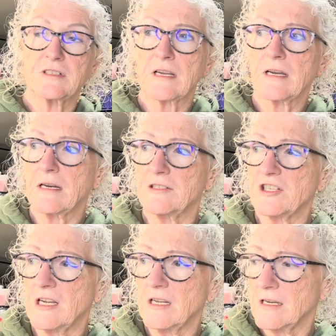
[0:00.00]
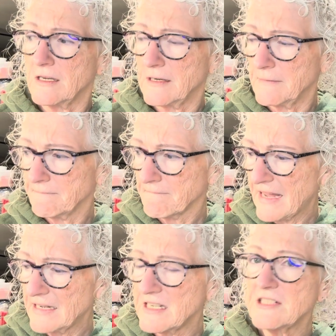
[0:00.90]
I got a jade,
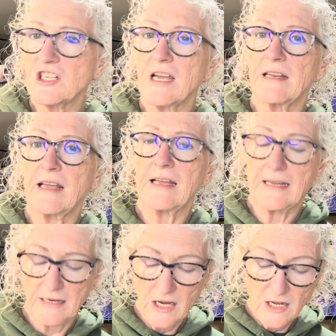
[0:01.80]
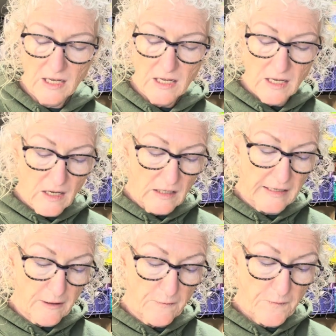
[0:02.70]
antique jade and
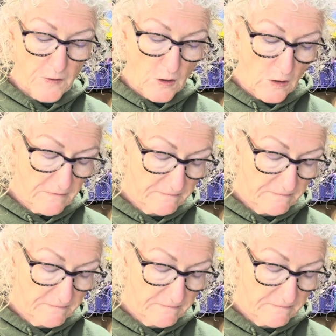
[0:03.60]
layered fern.